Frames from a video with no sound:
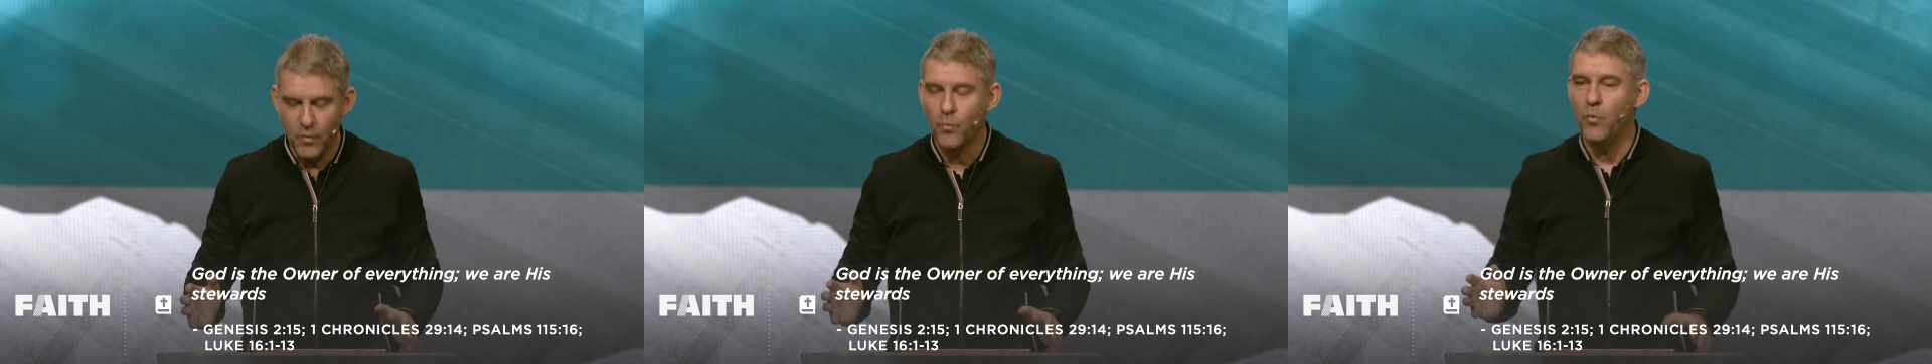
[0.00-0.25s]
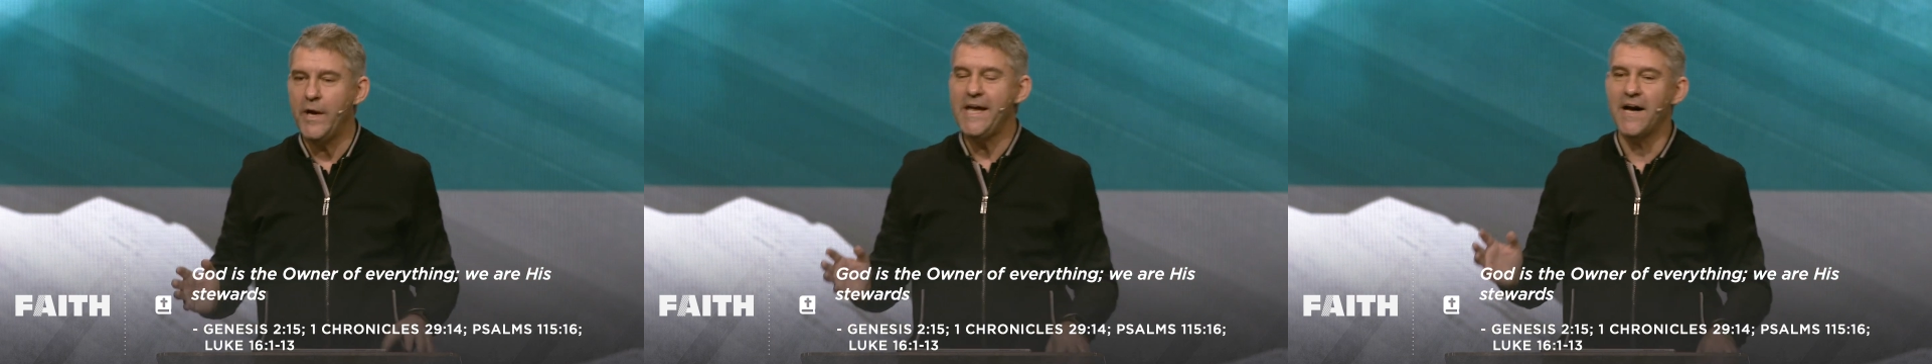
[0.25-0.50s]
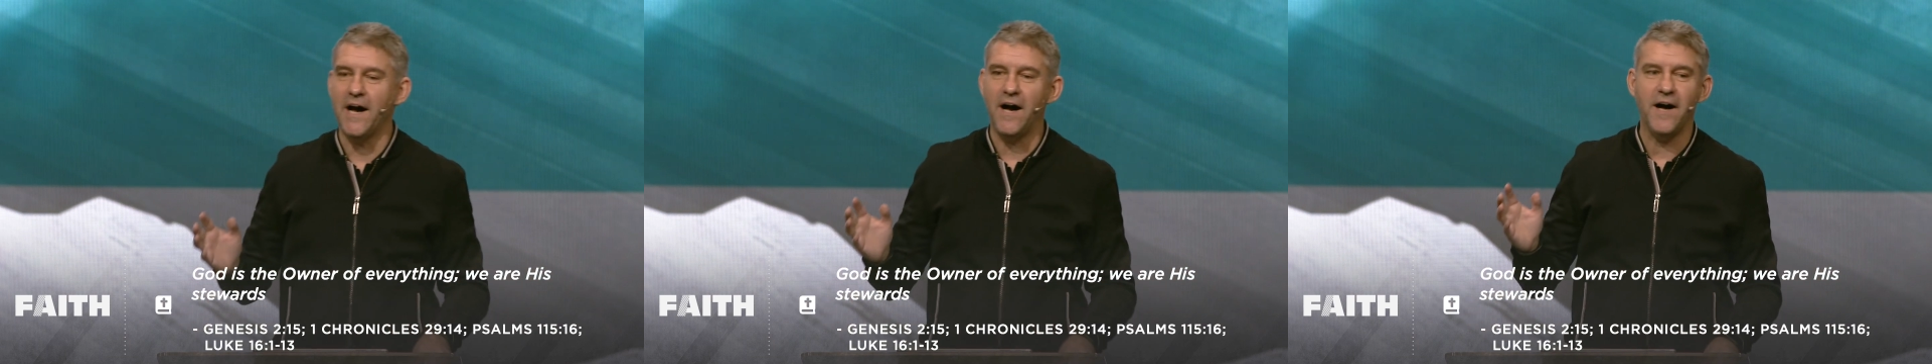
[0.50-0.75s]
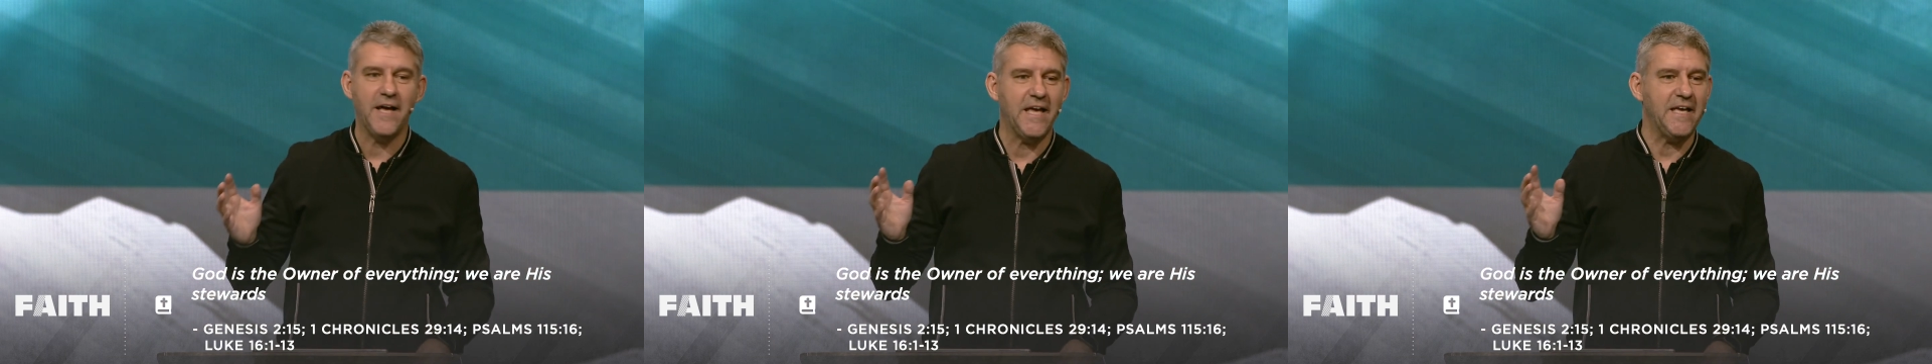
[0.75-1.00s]
we
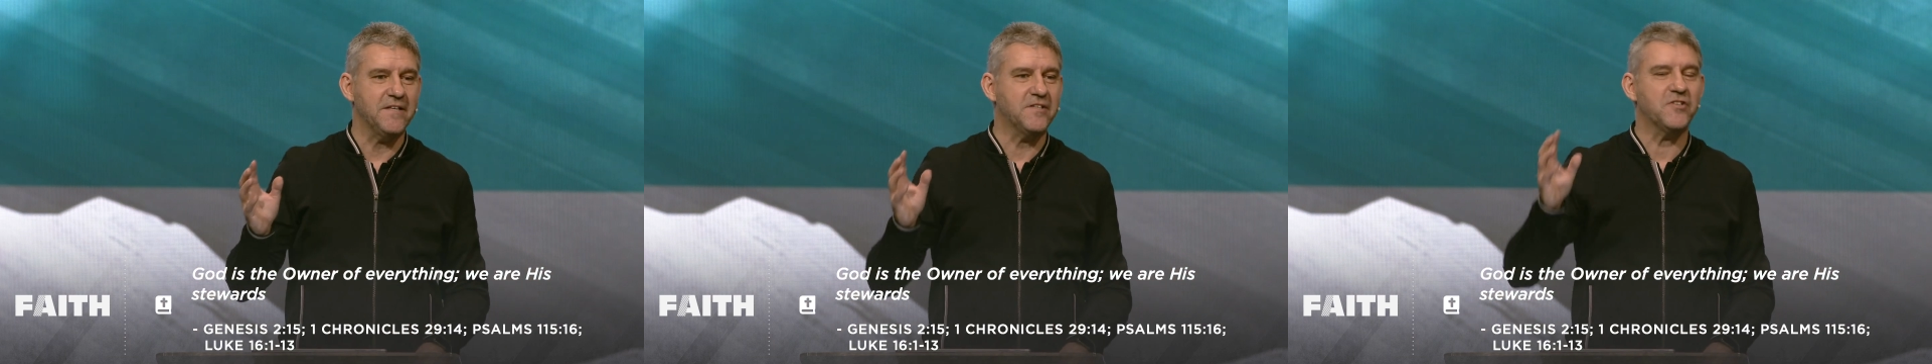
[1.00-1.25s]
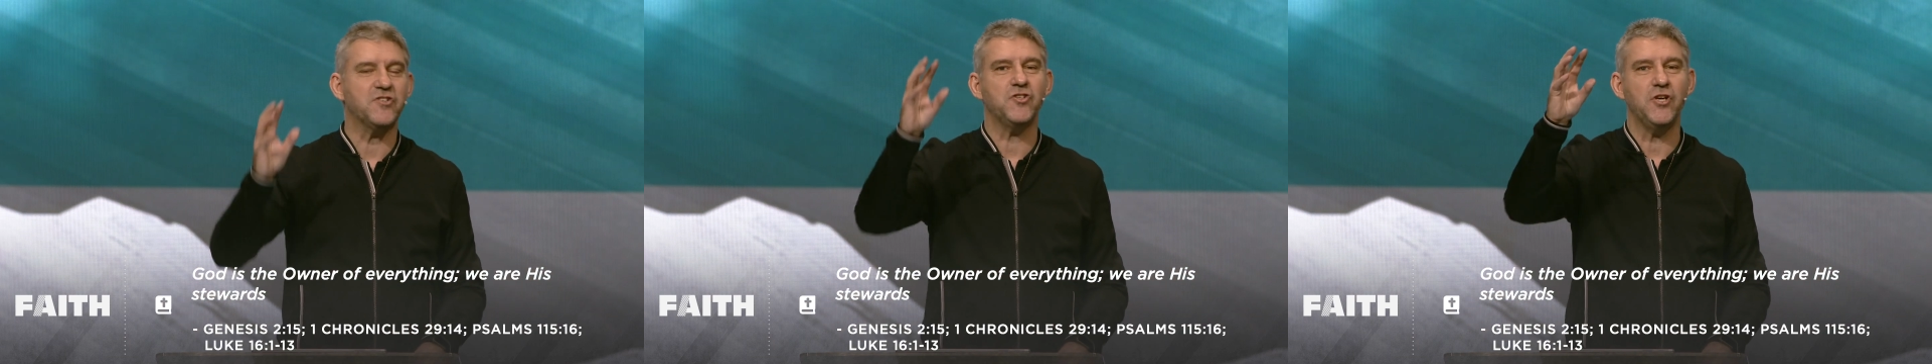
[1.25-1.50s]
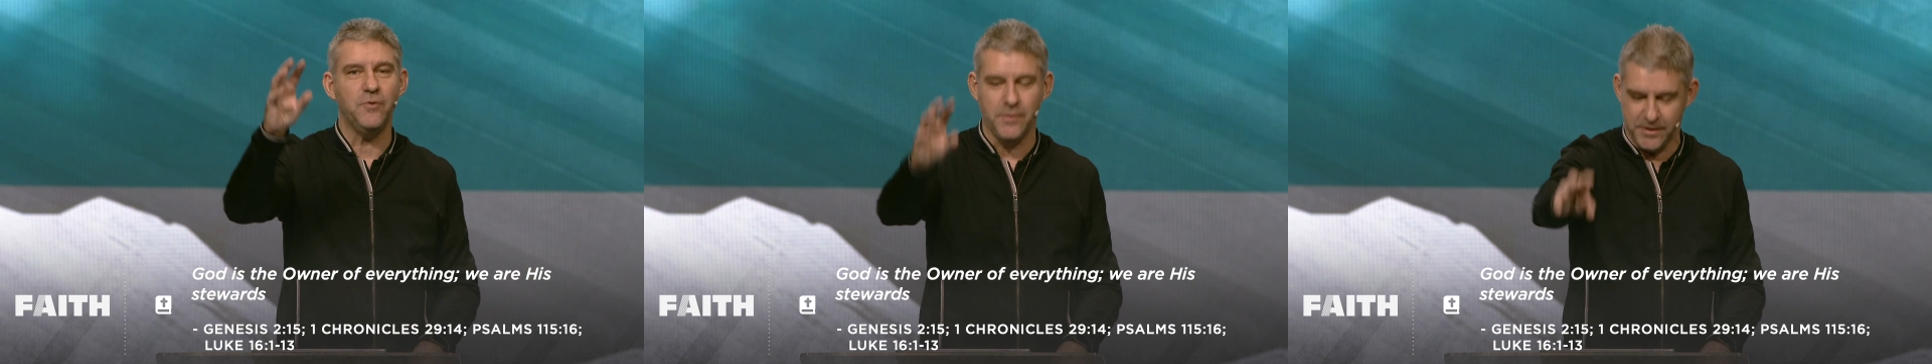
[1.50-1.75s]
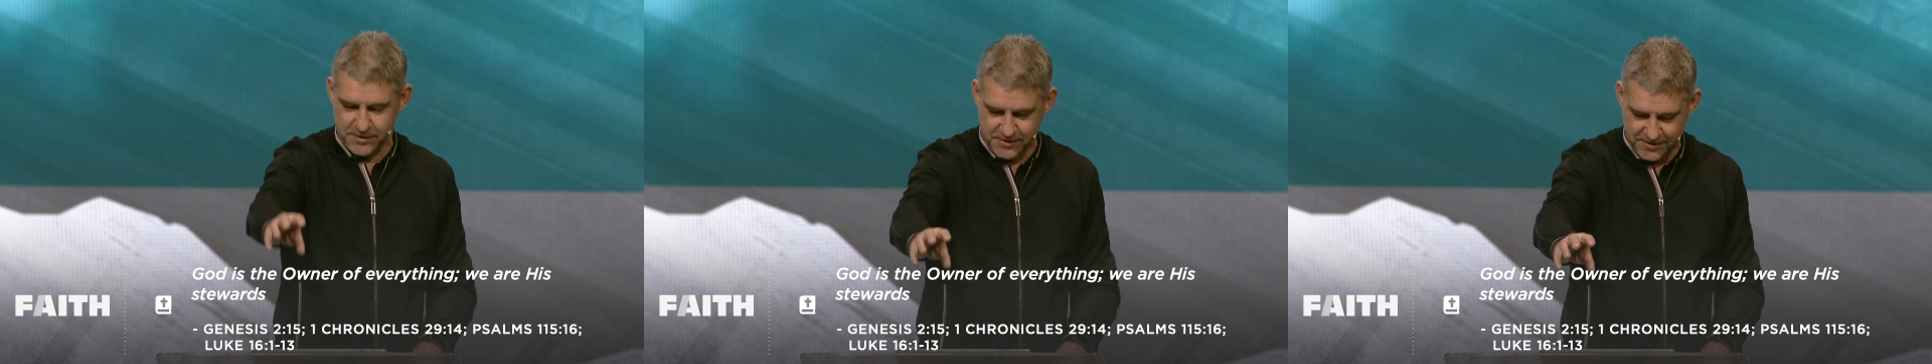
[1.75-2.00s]
are his
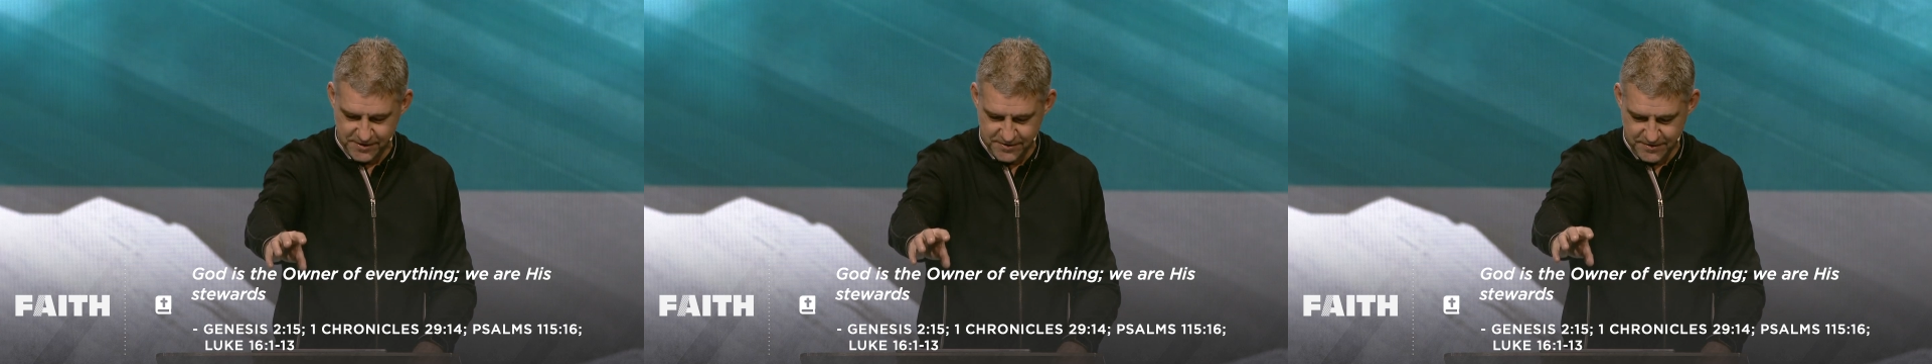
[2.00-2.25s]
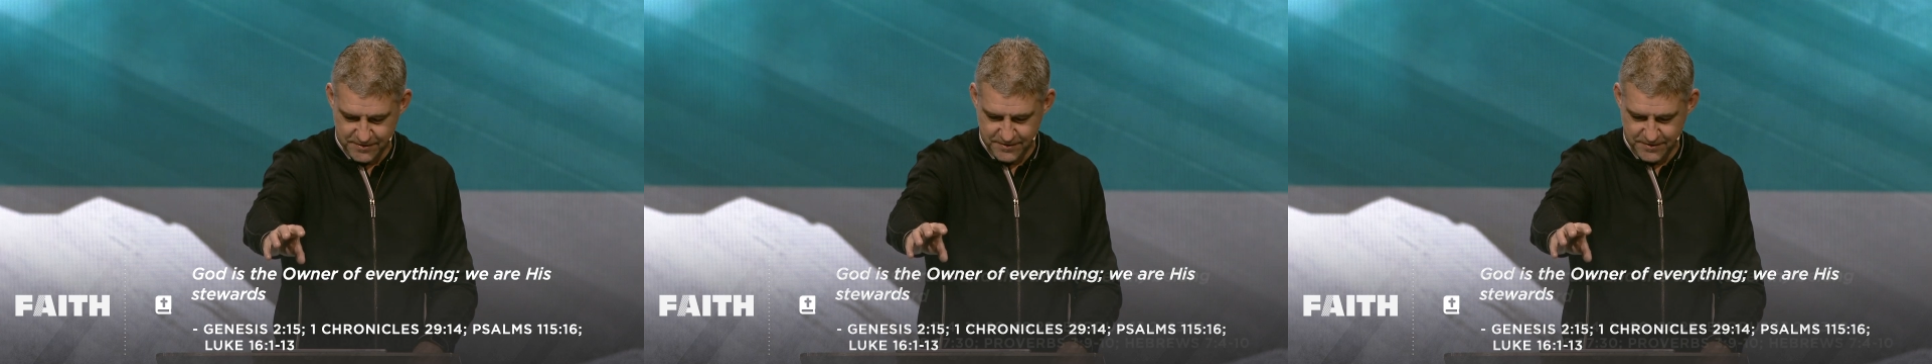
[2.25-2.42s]
stewards.